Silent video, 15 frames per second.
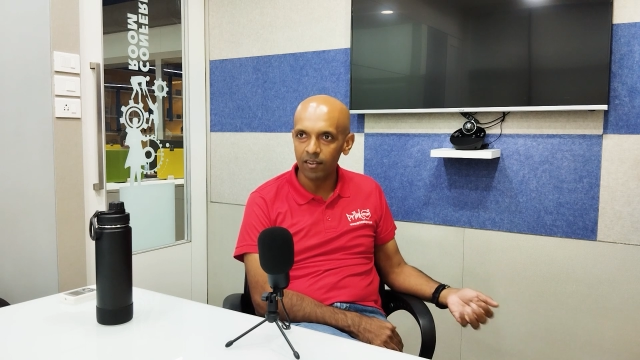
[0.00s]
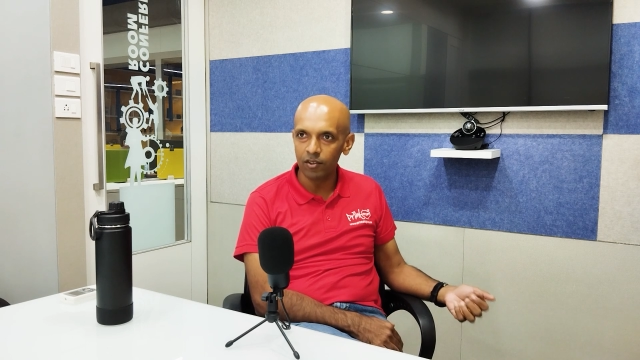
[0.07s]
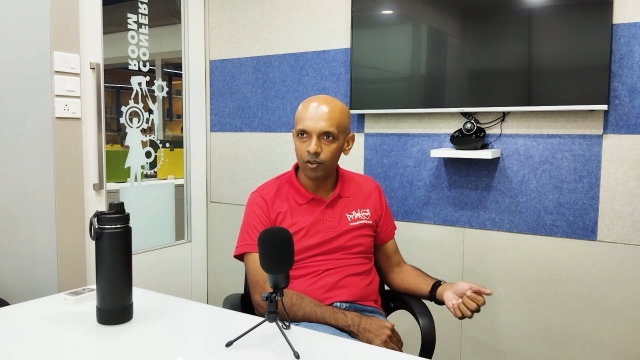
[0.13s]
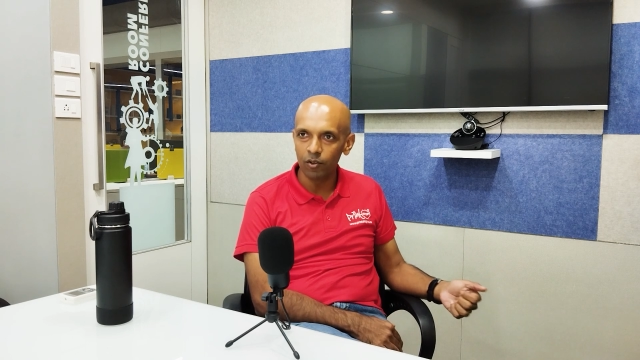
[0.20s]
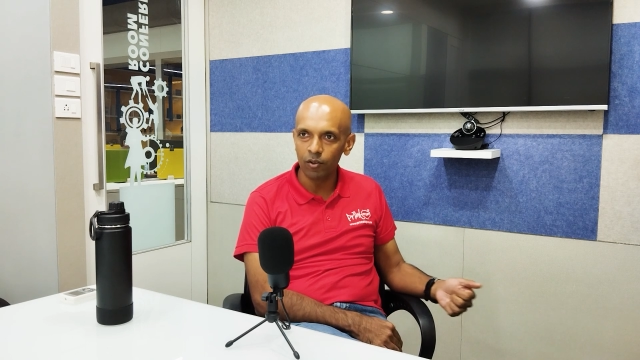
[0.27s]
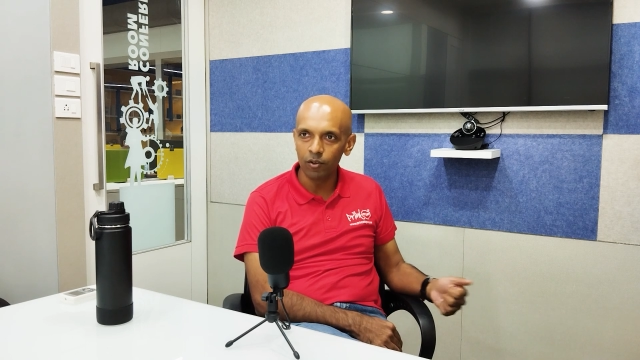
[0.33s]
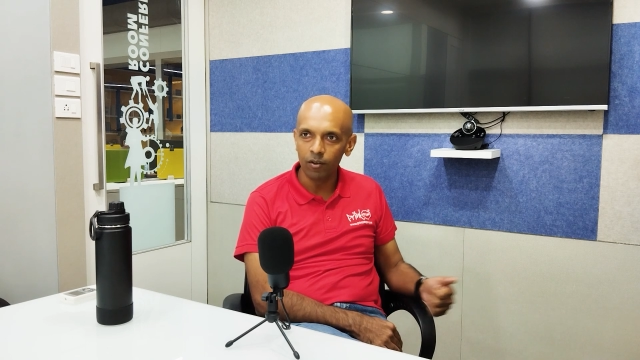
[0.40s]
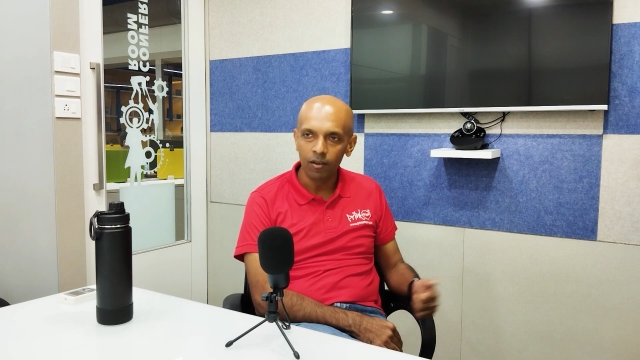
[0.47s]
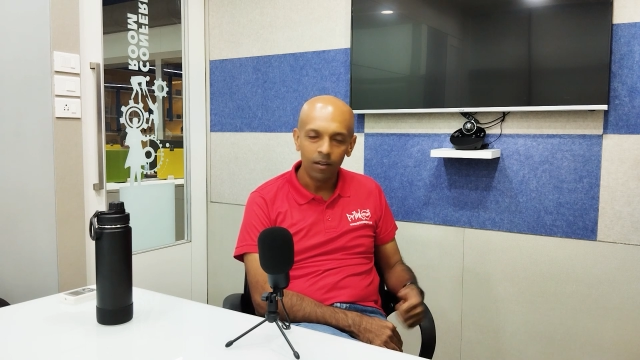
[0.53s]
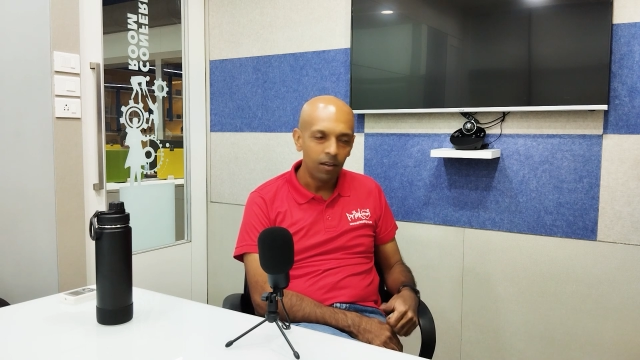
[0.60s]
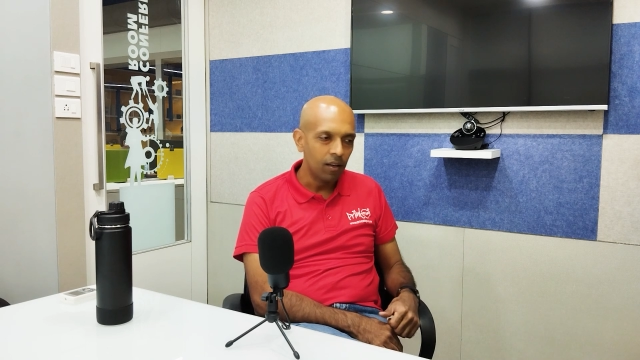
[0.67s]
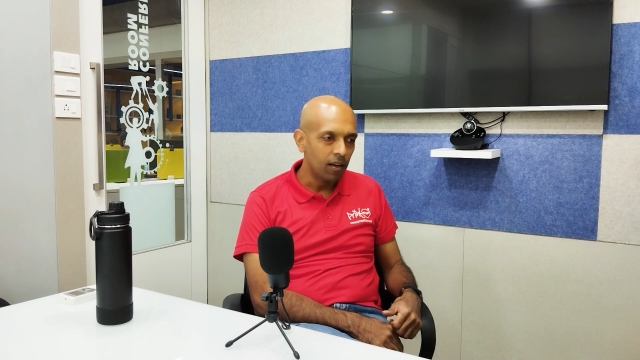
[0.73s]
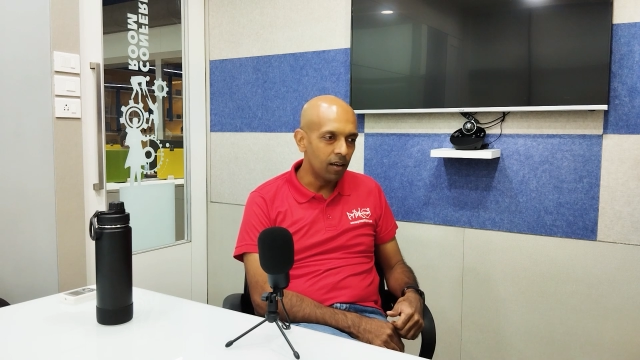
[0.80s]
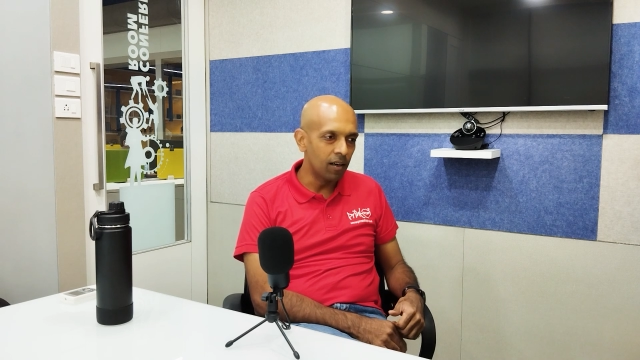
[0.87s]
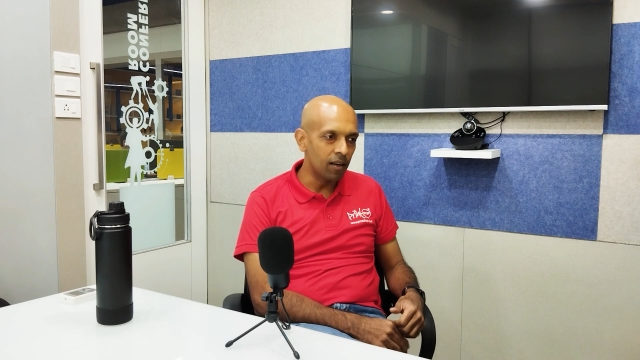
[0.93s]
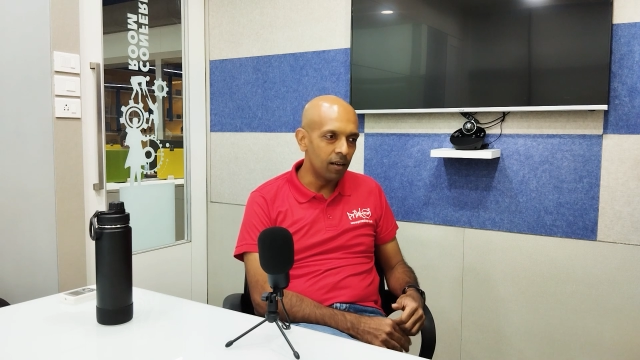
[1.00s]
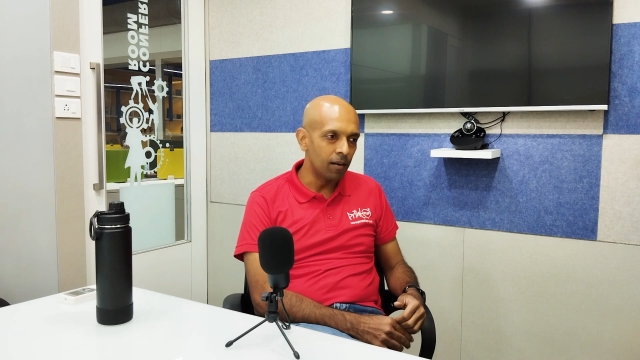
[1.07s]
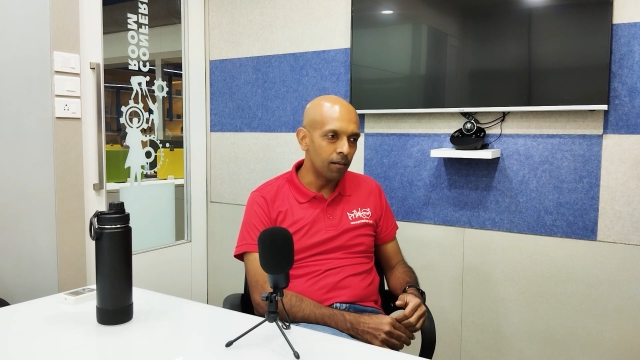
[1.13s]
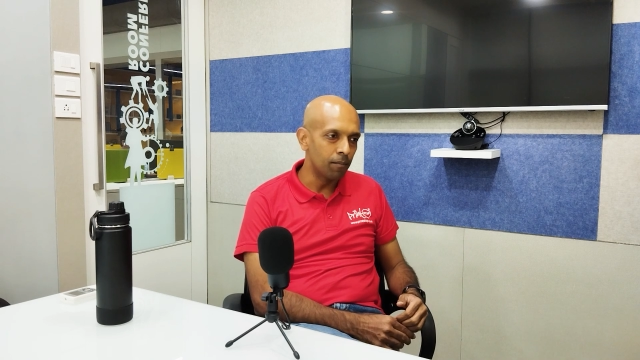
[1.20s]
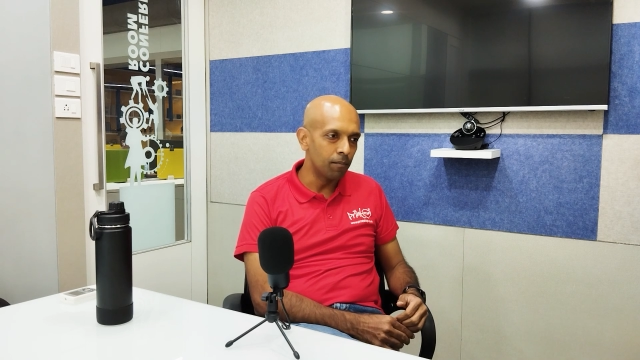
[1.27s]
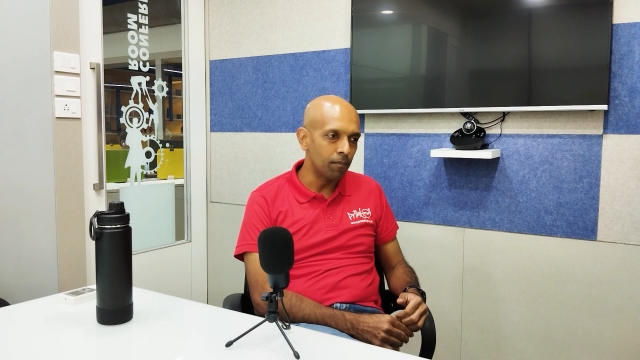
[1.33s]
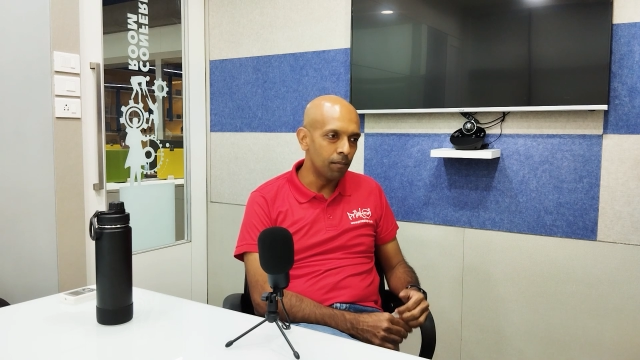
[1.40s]
So
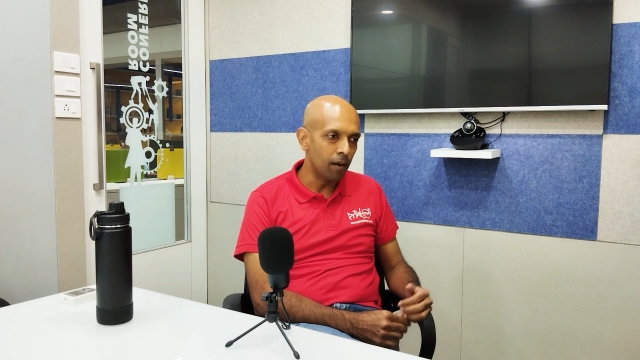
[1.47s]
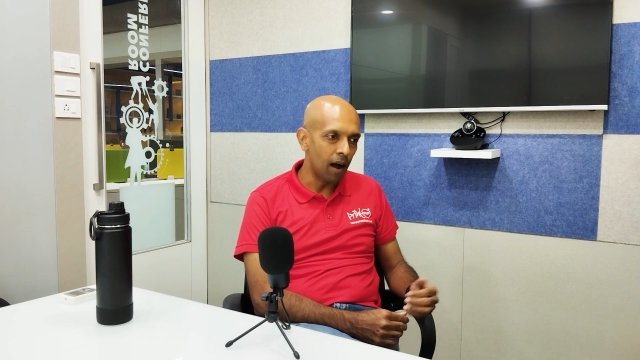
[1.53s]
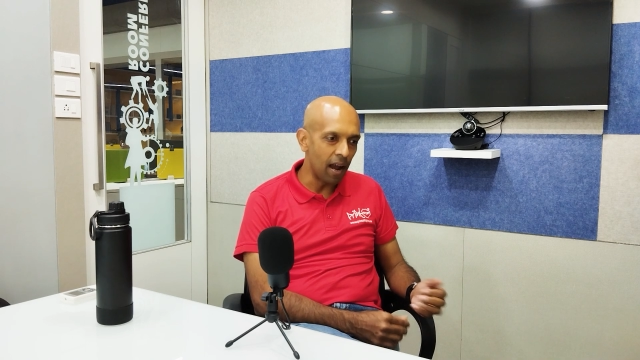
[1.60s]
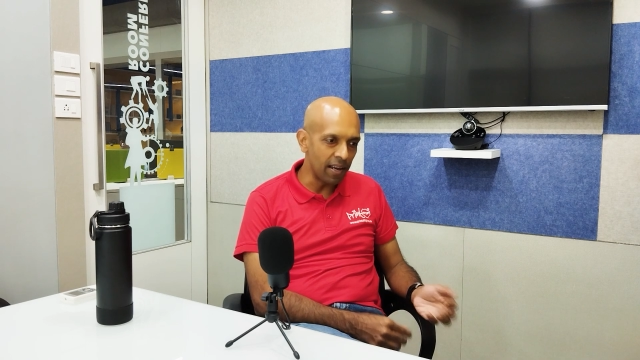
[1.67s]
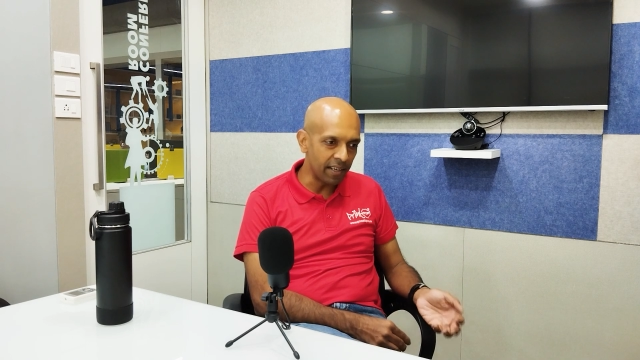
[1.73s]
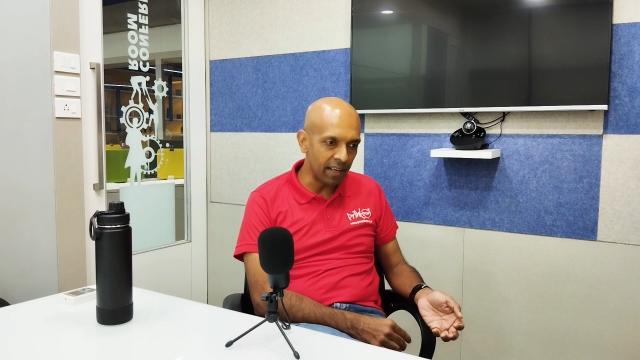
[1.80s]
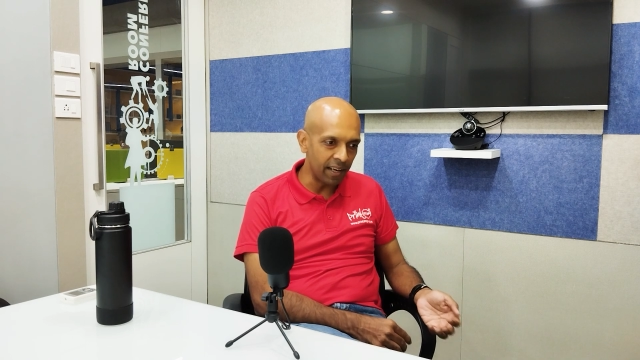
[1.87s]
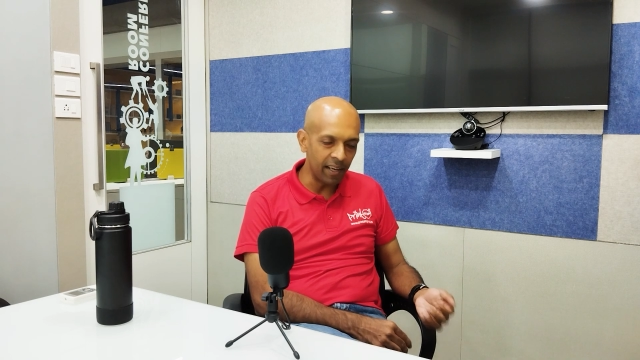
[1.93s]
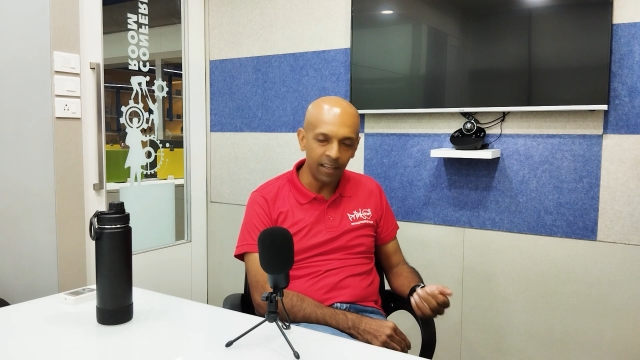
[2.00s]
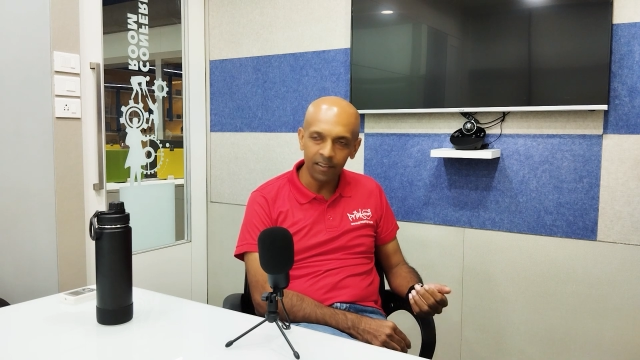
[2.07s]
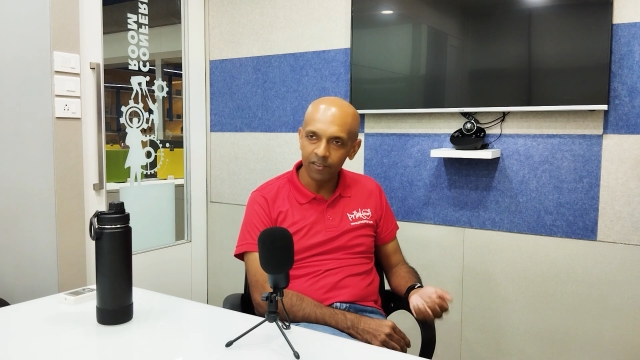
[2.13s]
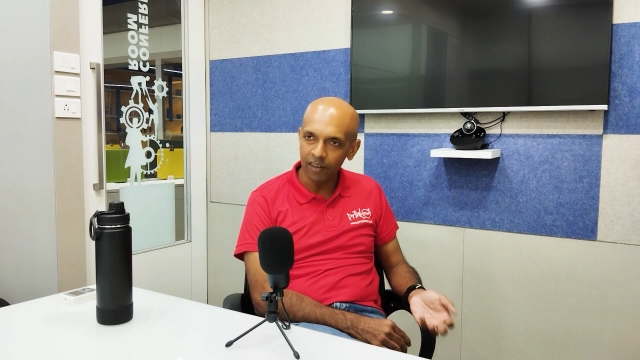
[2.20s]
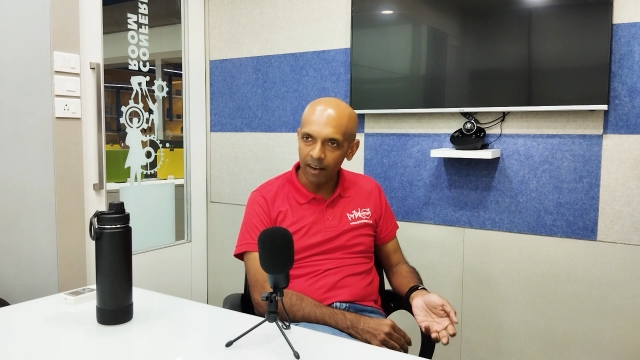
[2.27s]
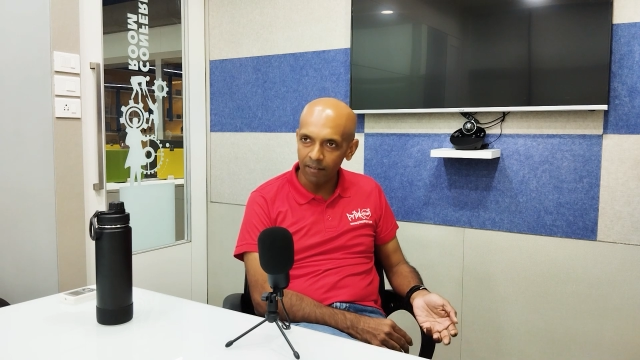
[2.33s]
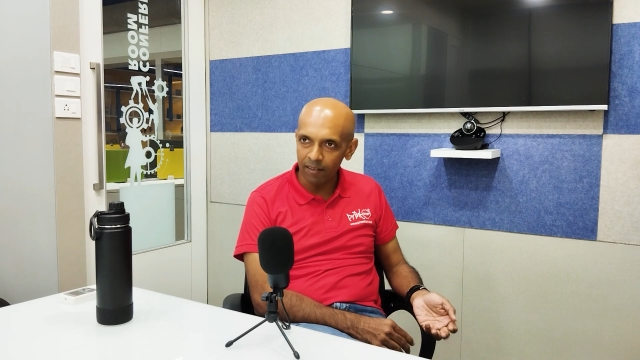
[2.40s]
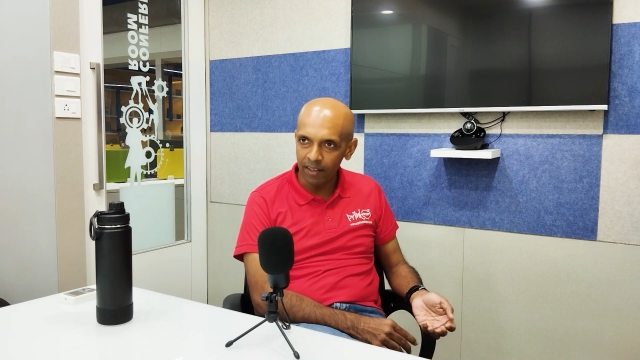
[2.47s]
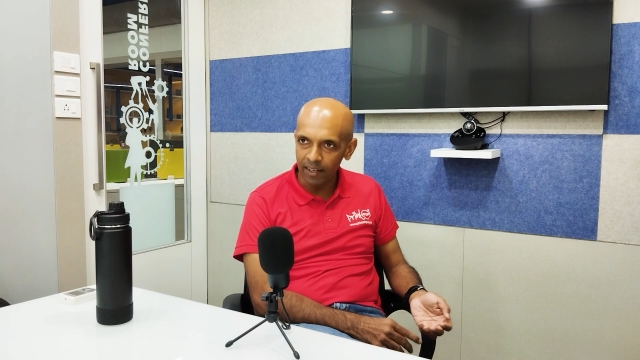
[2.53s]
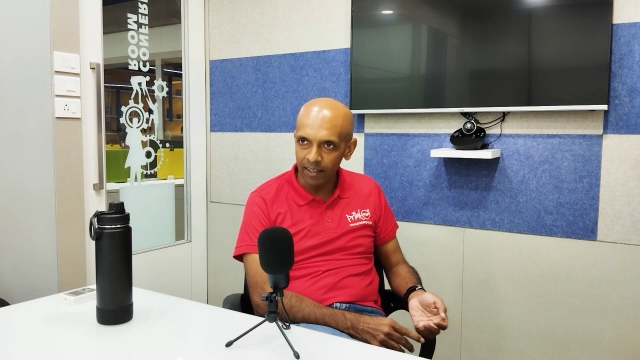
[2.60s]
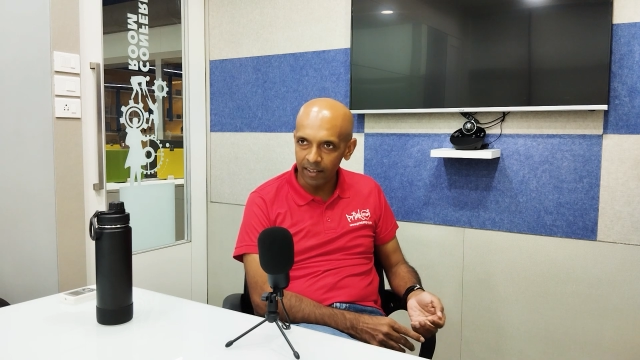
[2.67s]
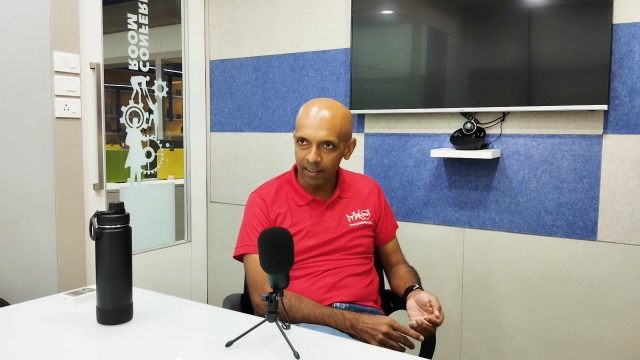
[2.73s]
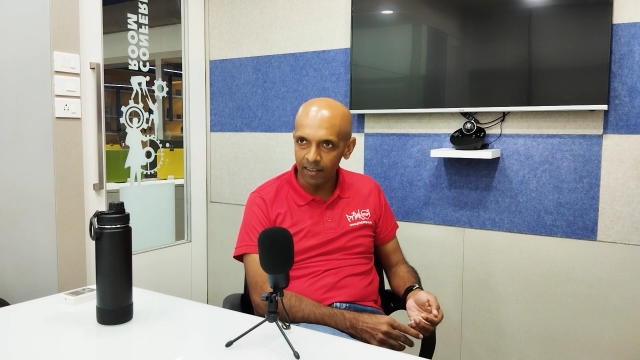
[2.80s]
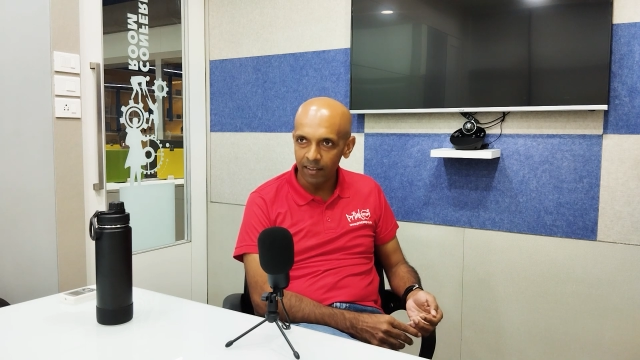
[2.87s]
hiking, traveling,